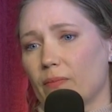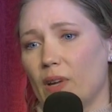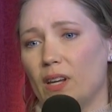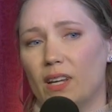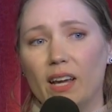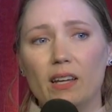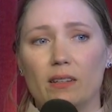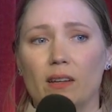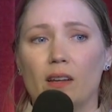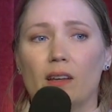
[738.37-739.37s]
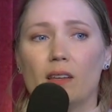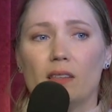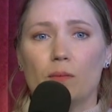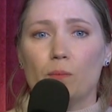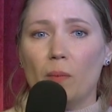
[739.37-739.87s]
And again,
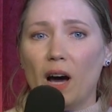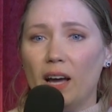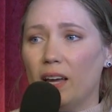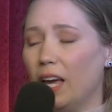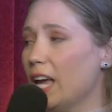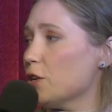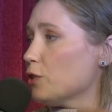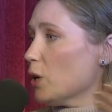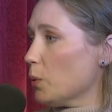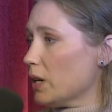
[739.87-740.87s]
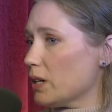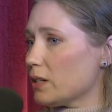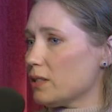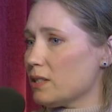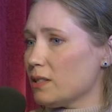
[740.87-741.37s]
my angry
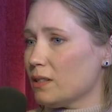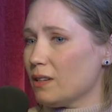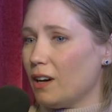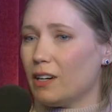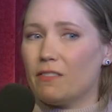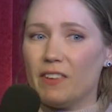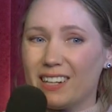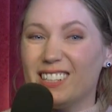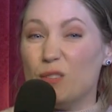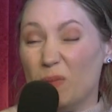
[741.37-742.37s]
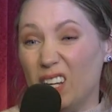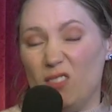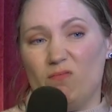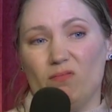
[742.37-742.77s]
words are affecting me